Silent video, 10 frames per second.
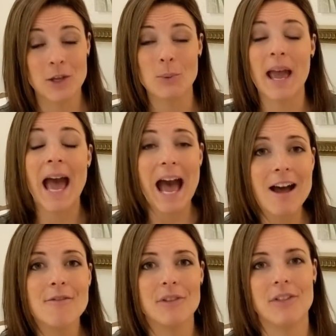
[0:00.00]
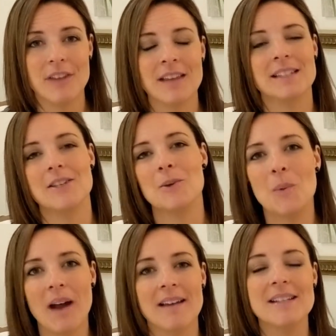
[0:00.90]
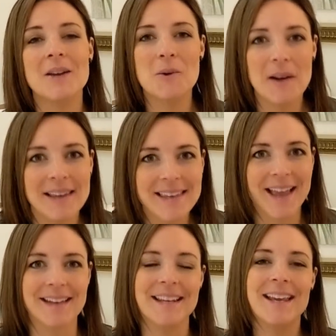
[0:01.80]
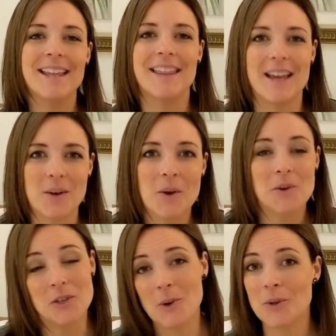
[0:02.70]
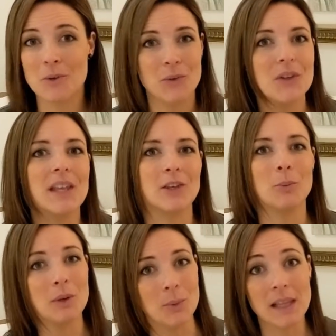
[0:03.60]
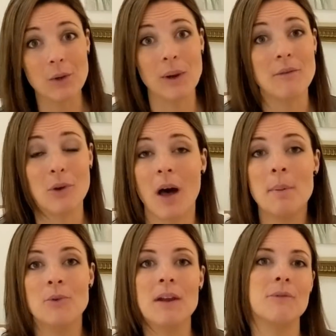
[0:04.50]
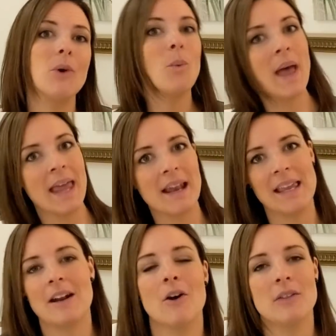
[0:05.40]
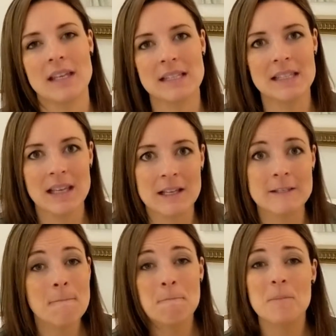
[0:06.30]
You don't have the things that you want quite yet that, you feel like you'll be really grateful. I'll be grateful when I get all these things.